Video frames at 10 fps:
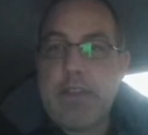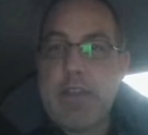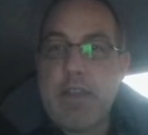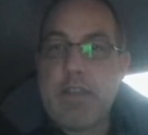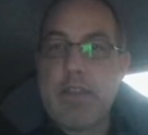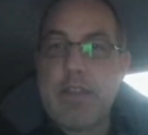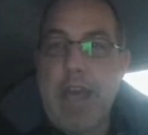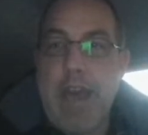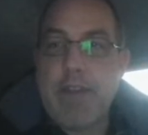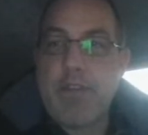think
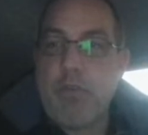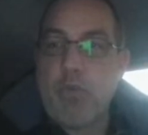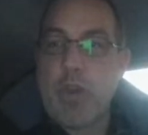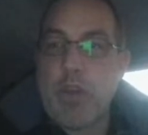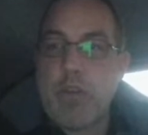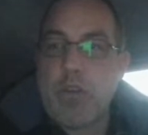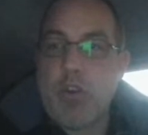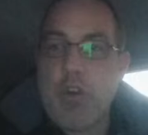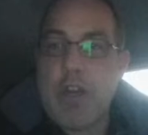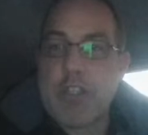that will
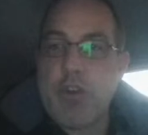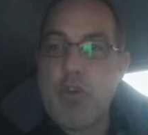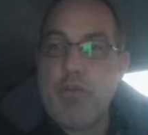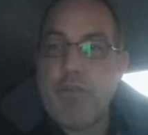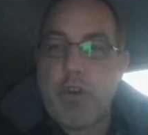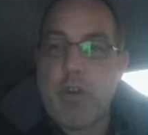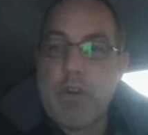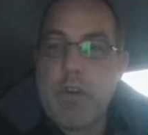cross over